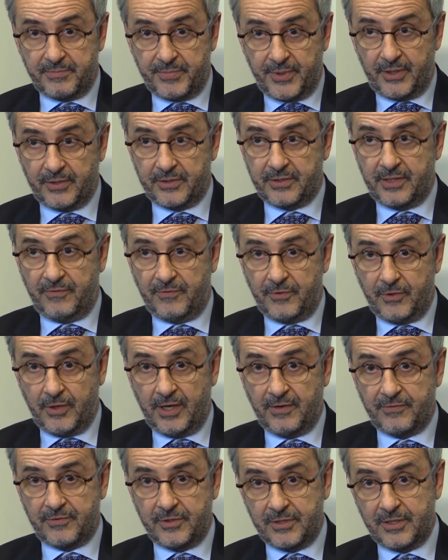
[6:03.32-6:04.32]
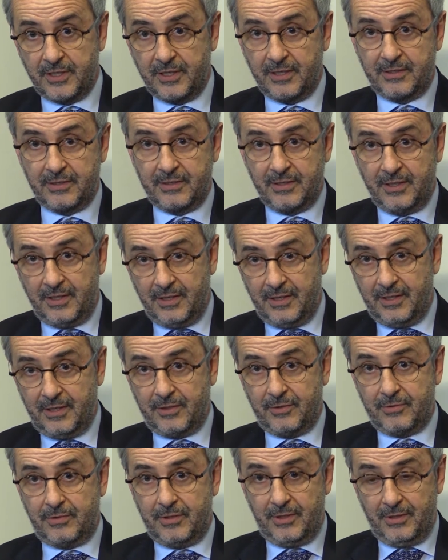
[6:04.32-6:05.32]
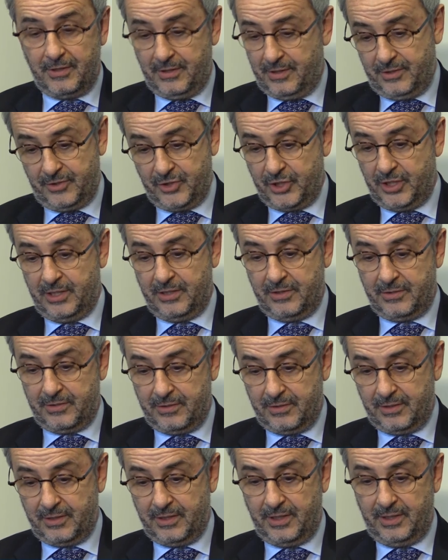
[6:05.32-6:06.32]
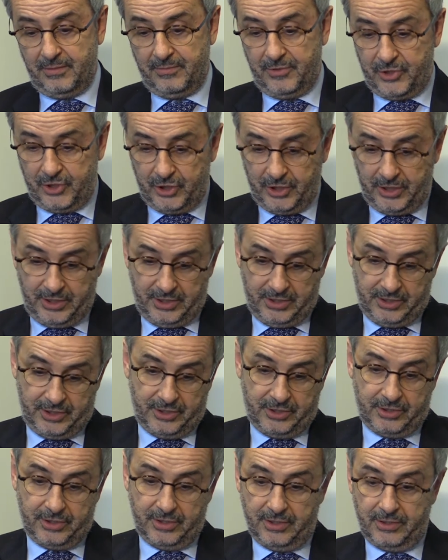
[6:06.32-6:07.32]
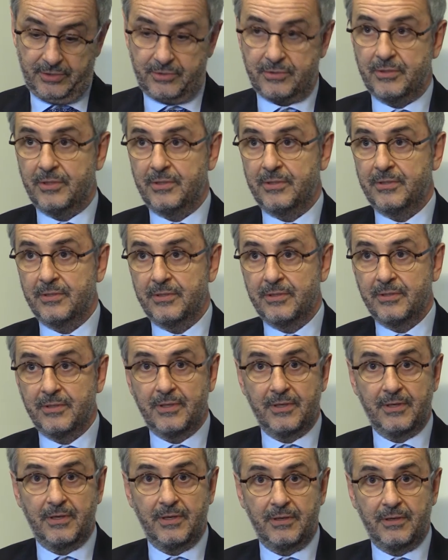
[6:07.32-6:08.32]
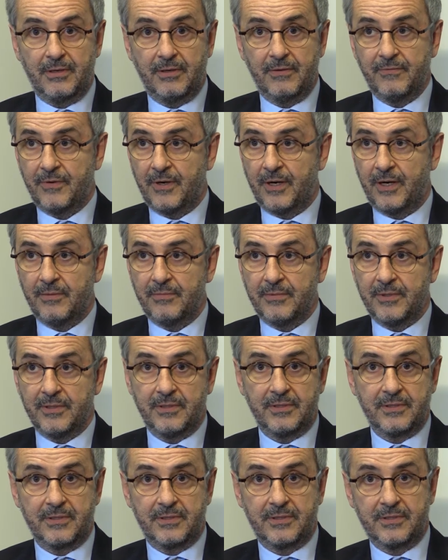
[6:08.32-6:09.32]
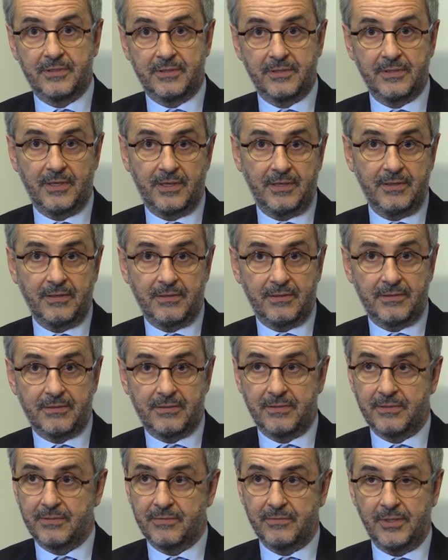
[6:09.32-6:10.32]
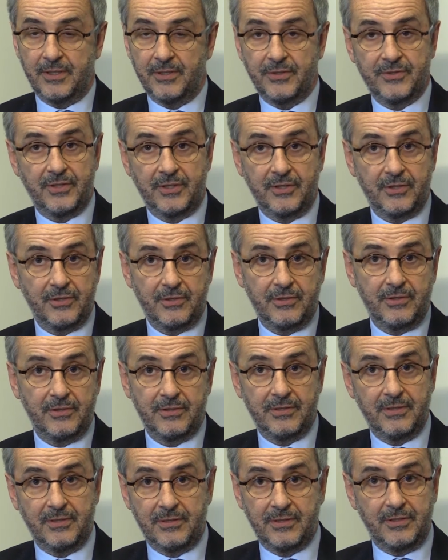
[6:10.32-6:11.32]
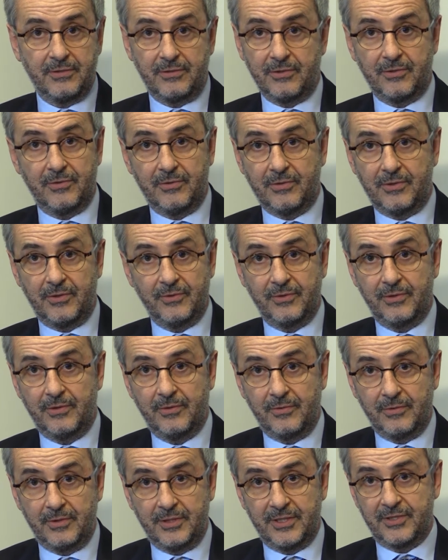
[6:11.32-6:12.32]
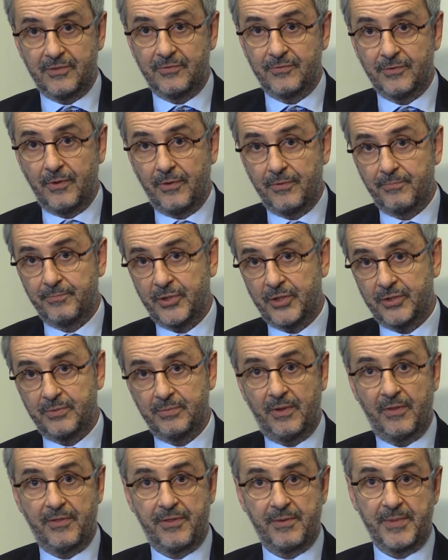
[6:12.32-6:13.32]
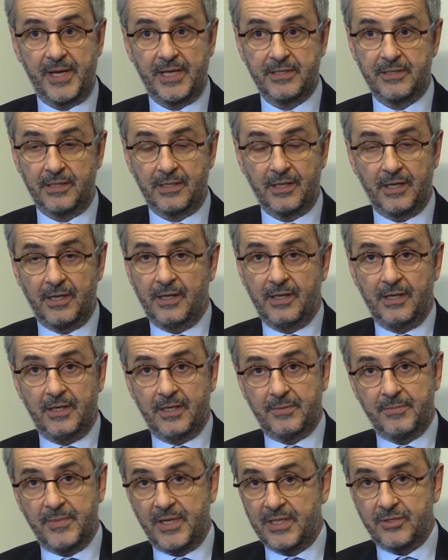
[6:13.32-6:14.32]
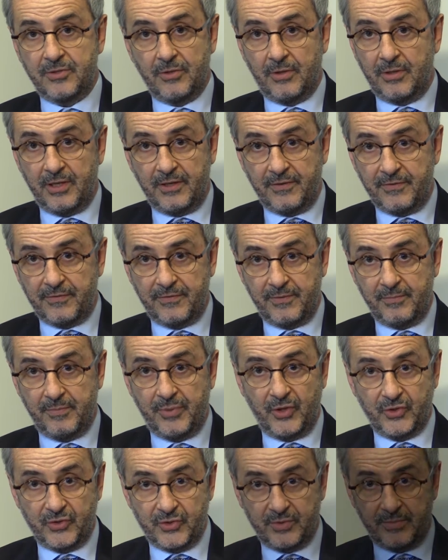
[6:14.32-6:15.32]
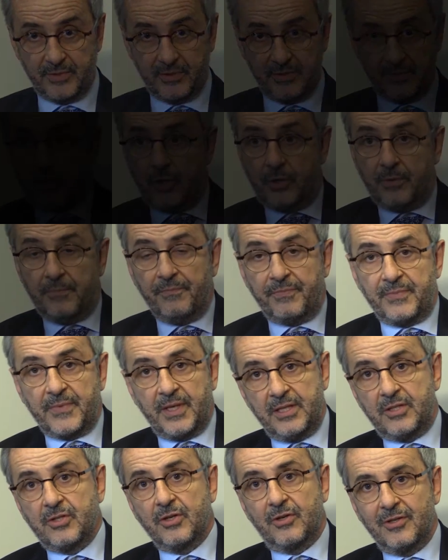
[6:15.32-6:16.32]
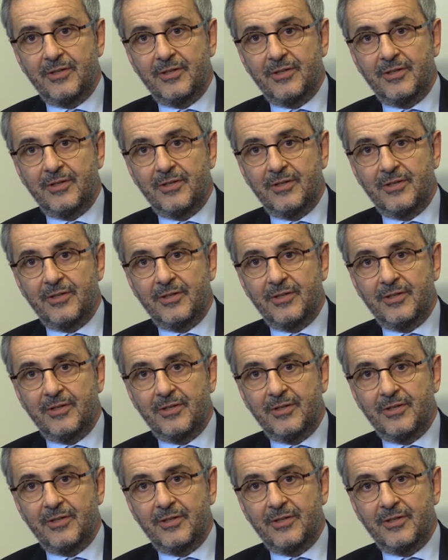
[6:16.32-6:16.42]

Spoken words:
But if you have to take gender, climate change, children, environment, and well, the security, and then you go on the long list of all possible thematic, it makes your life impossible. So it's